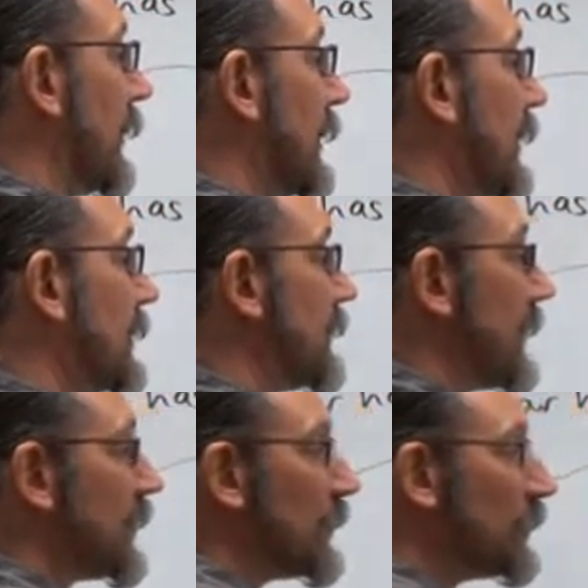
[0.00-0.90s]
And here's
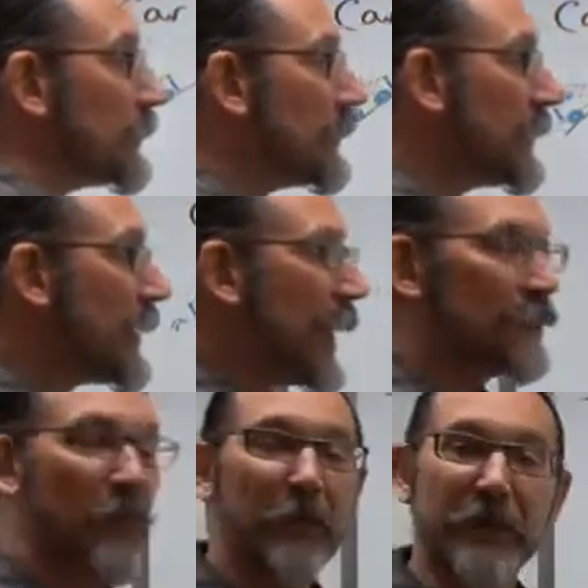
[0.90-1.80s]
V2. And
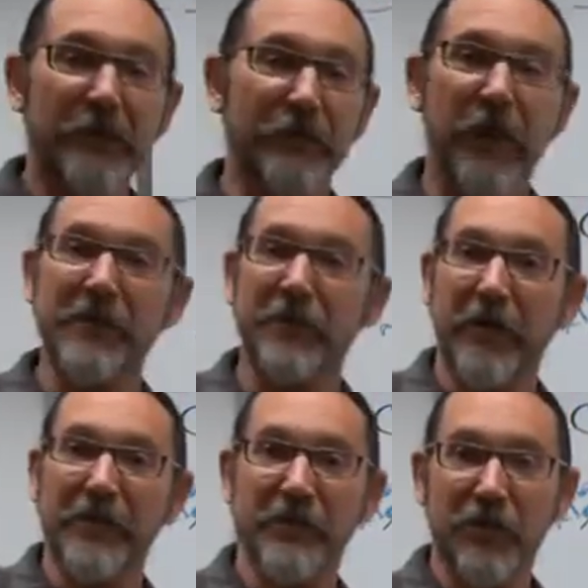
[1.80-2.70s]
remember, these velocity
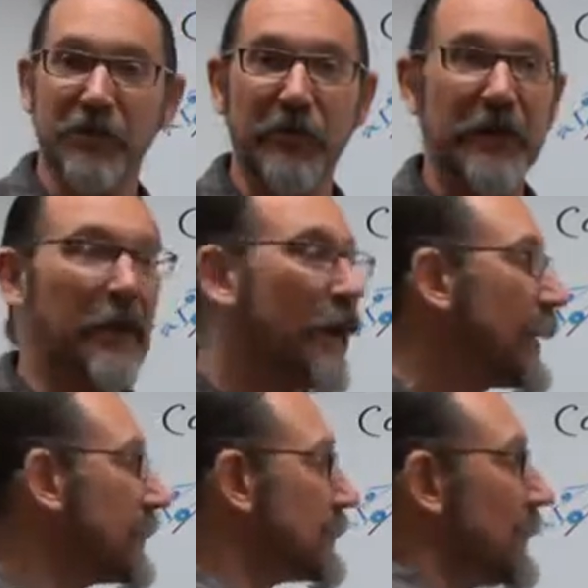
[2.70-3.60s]
vectors are straight
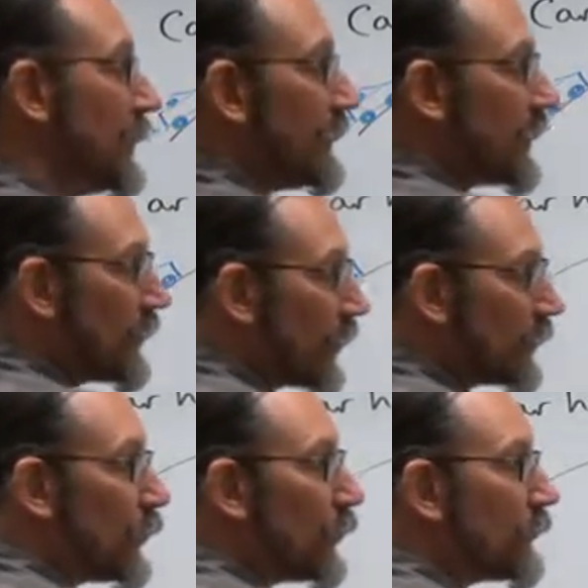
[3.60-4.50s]
lines. They're not
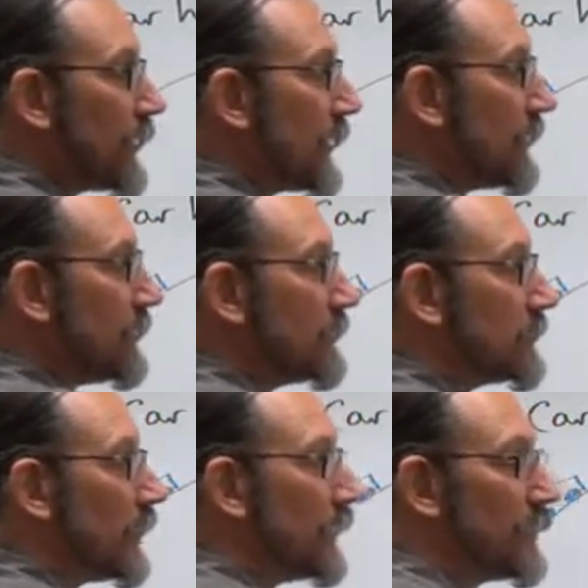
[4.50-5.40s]
curving,
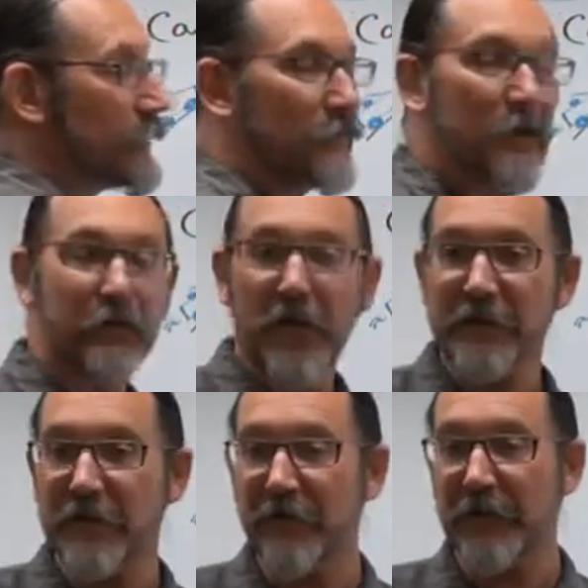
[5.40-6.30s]
right? They're a
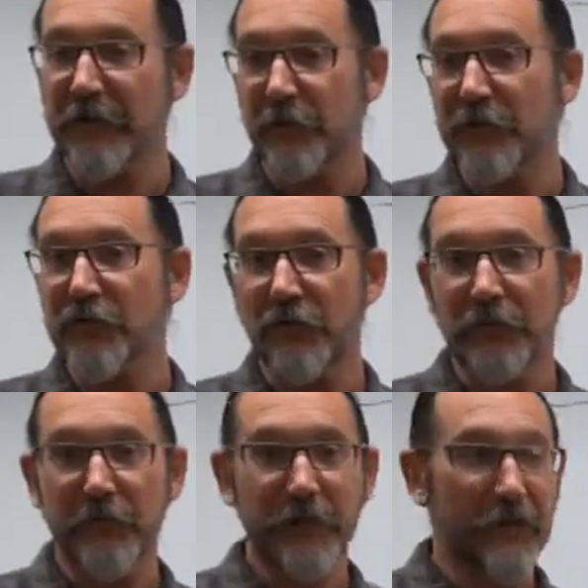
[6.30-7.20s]
velocity vector that we draw
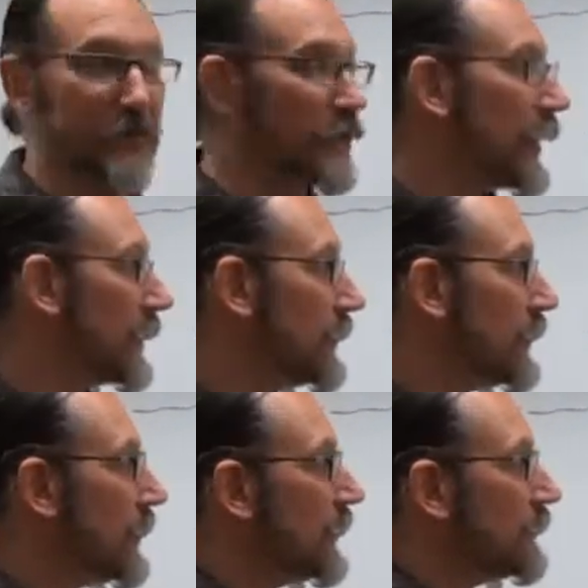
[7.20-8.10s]
from dot to dot.
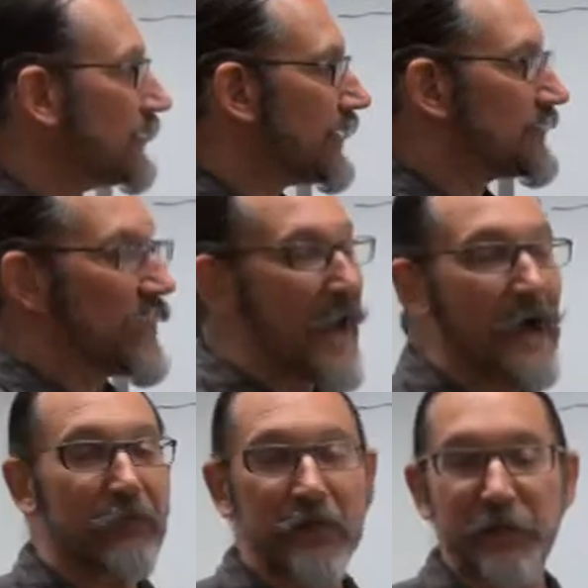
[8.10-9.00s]
Really, it's the
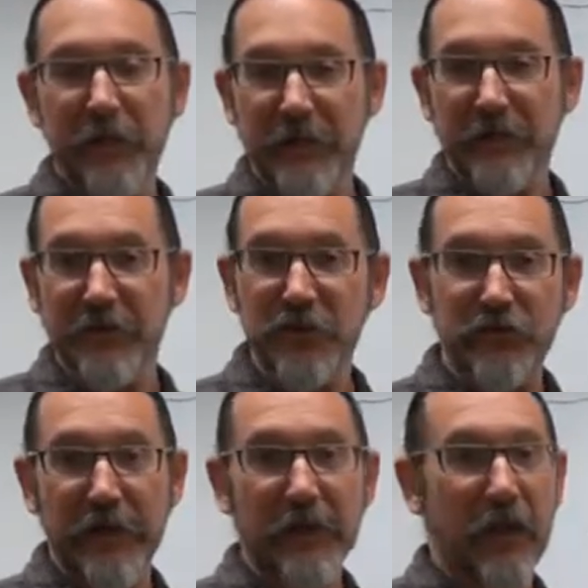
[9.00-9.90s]
average, but it's a
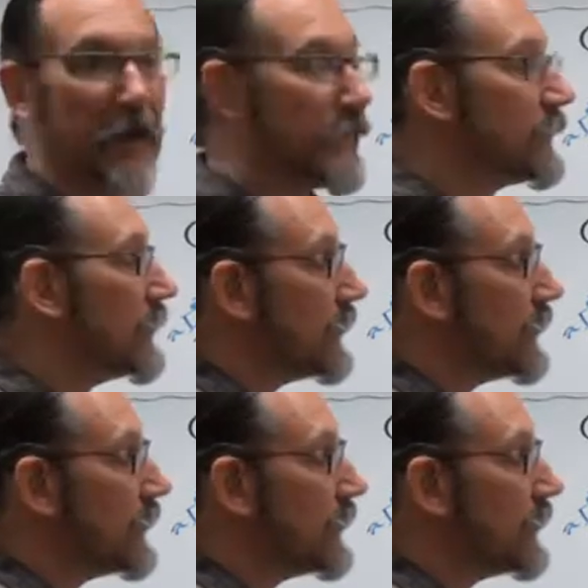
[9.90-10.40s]
straight line